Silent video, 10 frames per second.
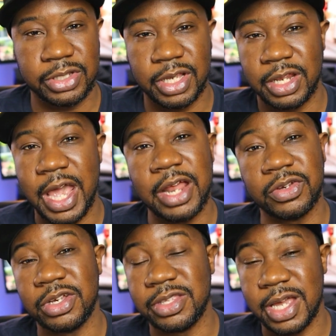and had
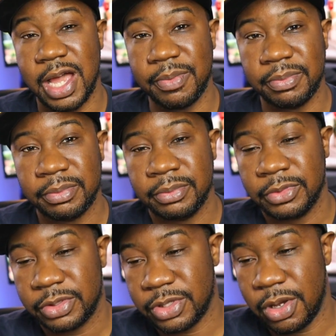a good time.
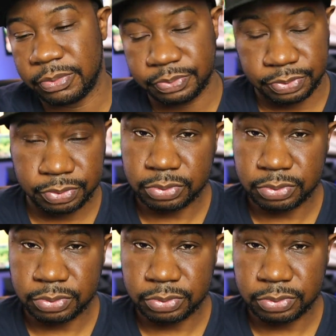So